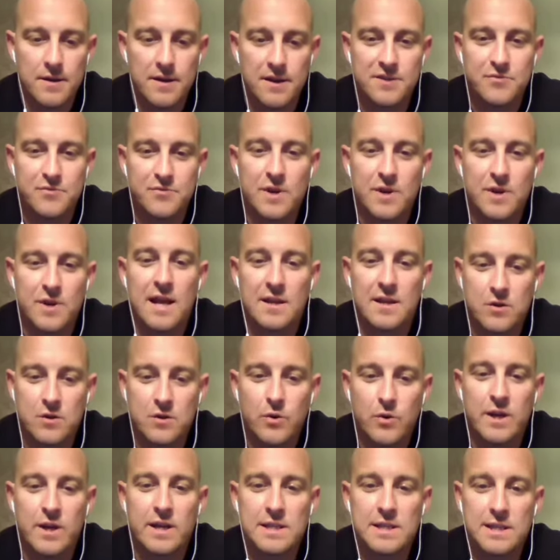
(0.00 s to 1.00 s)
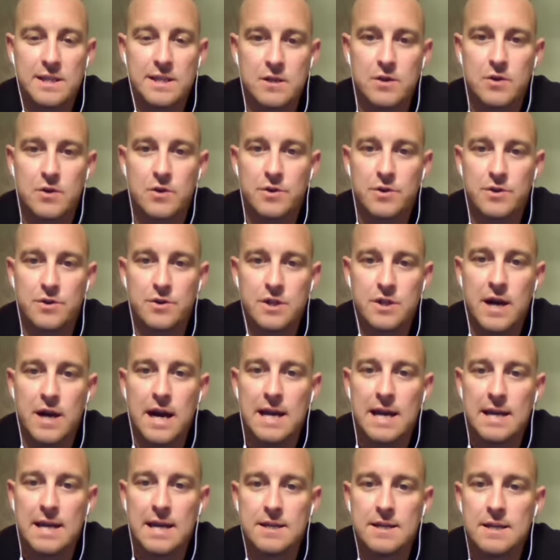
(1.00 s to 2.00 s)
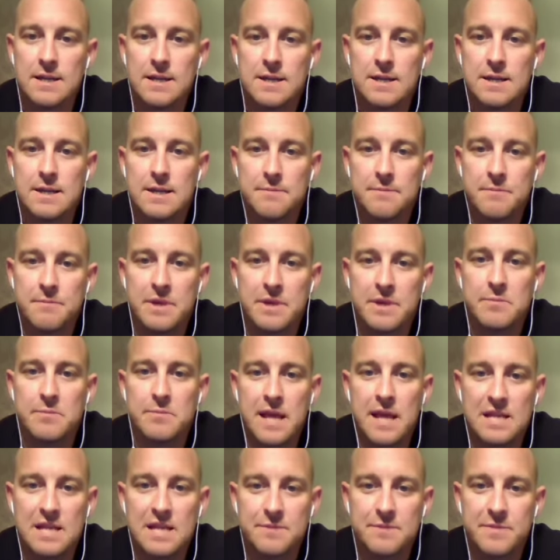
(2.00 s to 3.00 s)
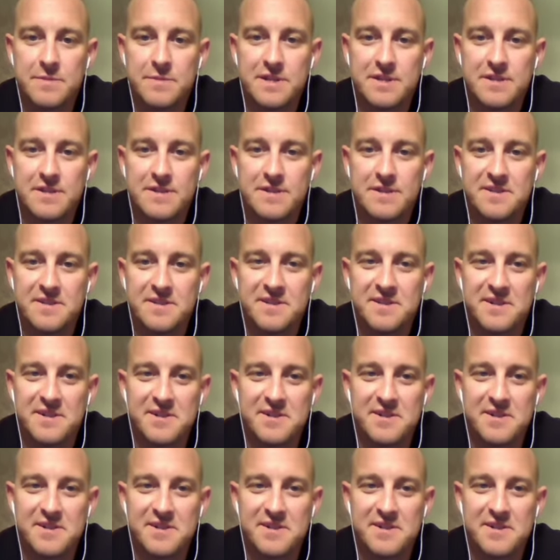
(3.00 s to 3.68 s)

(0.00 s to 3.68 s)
it's what I quickly learned. People ask me,